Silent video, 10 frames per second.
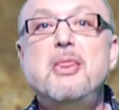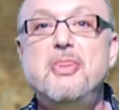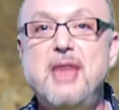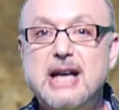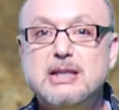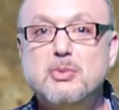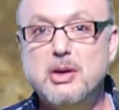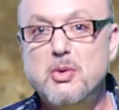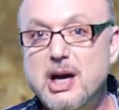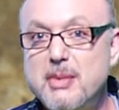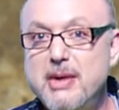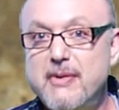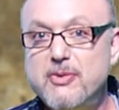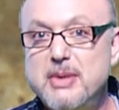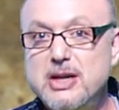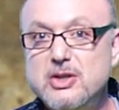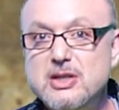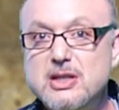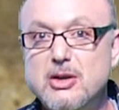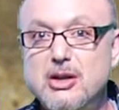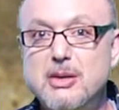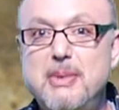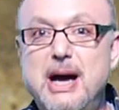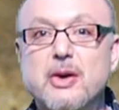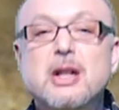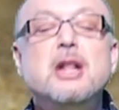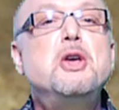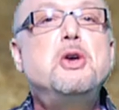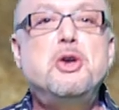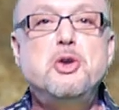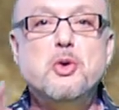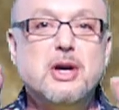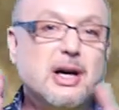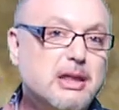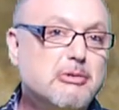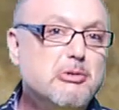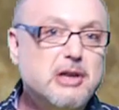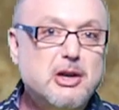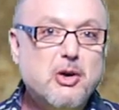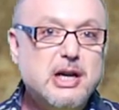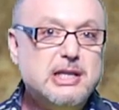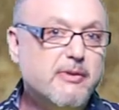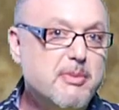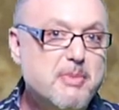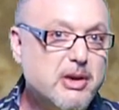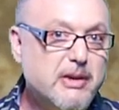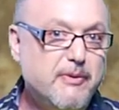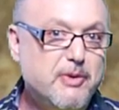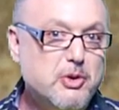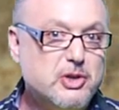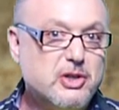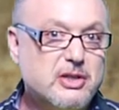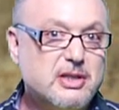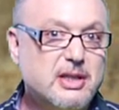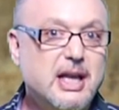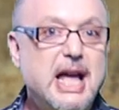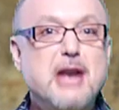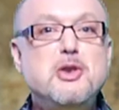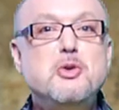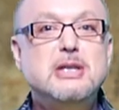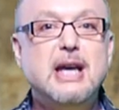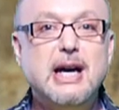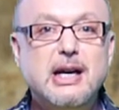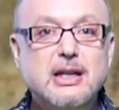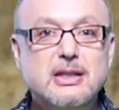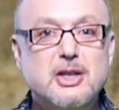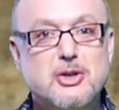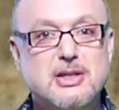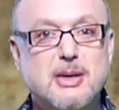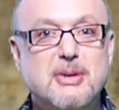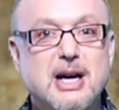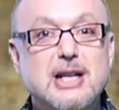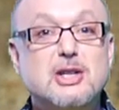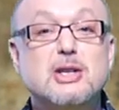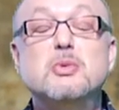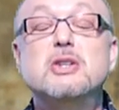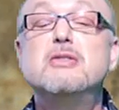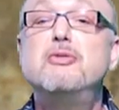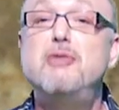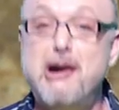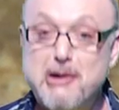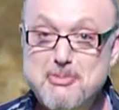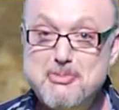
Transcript: That's what quantum affirmations is all about. You cut through the noise of a million futures and you tell your subconscious, which is very